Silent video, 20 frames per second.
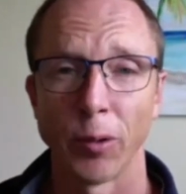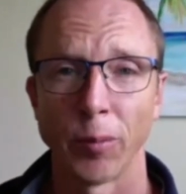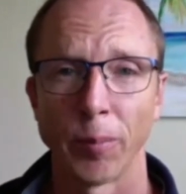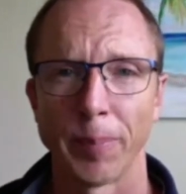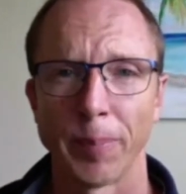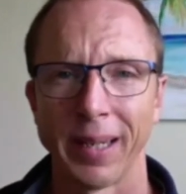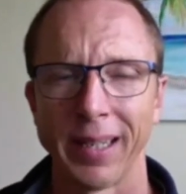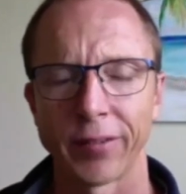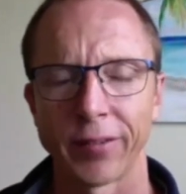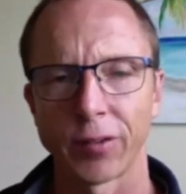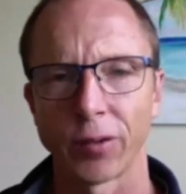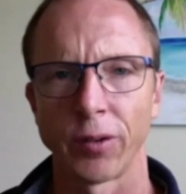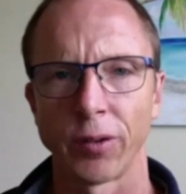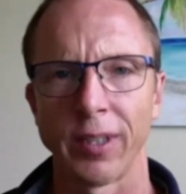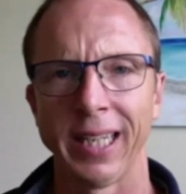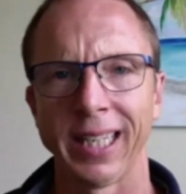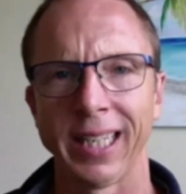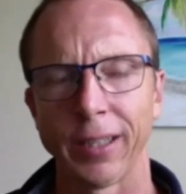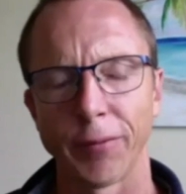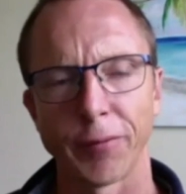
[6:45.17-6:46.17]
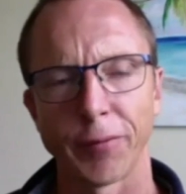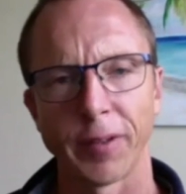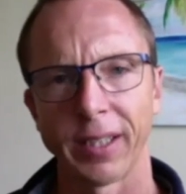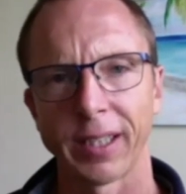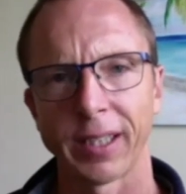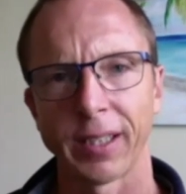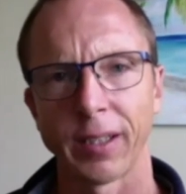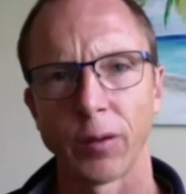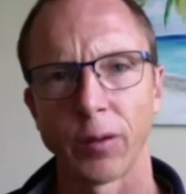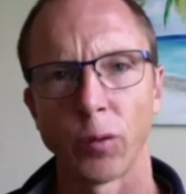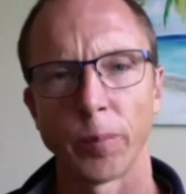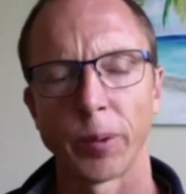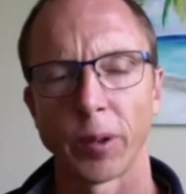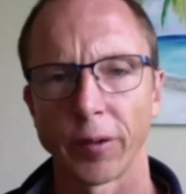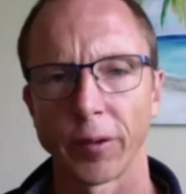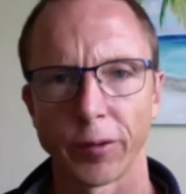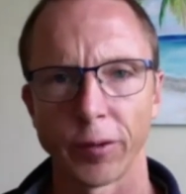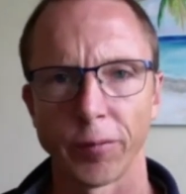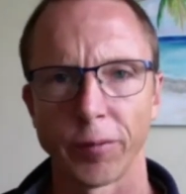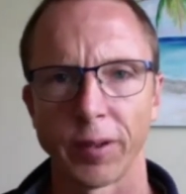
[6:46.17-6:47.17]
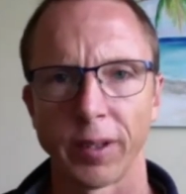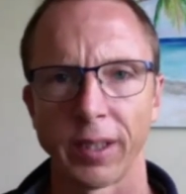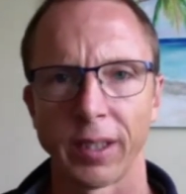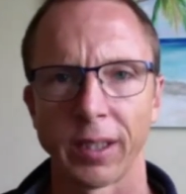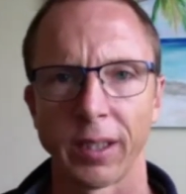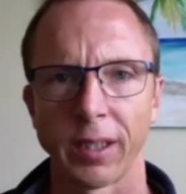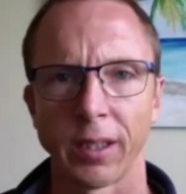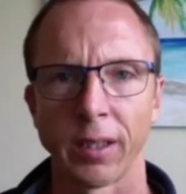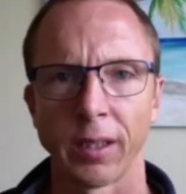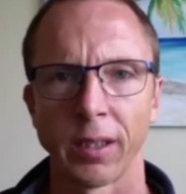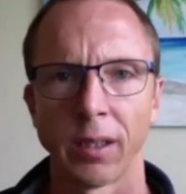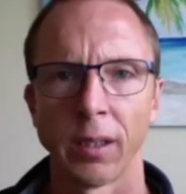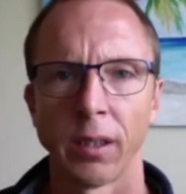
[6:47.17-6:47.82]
based on negative thinking or positive thinking.